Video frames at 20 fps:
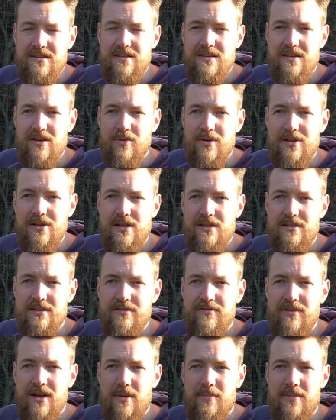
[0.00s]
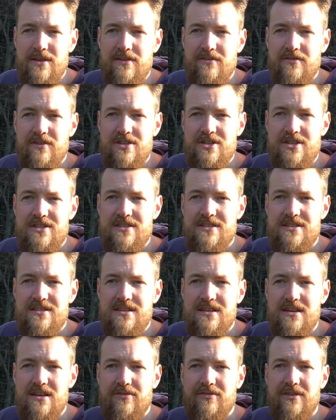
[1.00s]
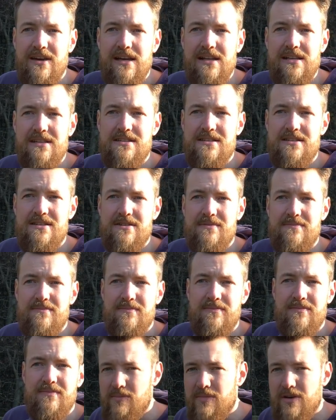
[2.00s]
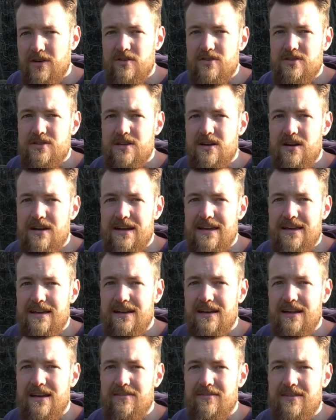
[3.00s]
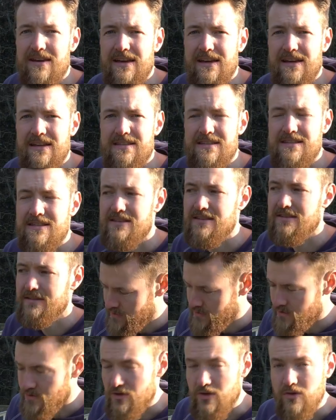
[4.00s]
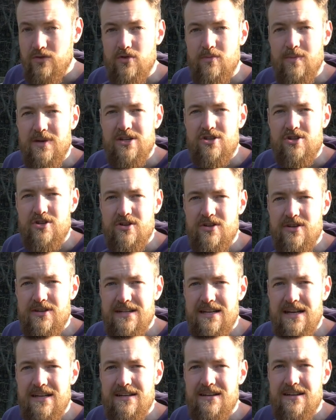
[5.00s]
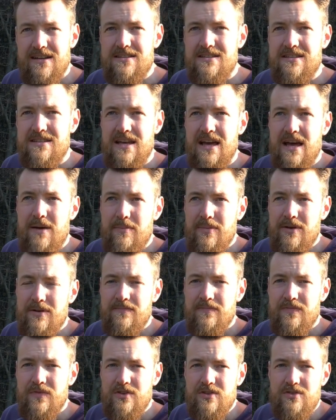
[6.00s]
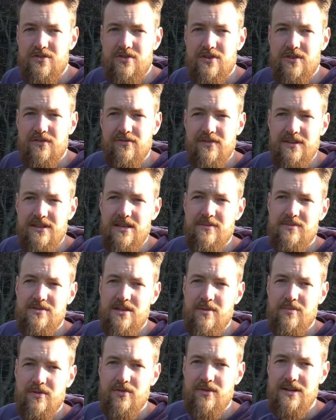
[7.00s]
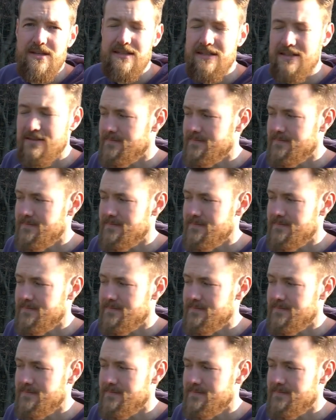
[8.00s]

they will develop a deficiency of calcium because they are laying a lot of eggs. So to make sure that doesn't happen, you should feed them some grit.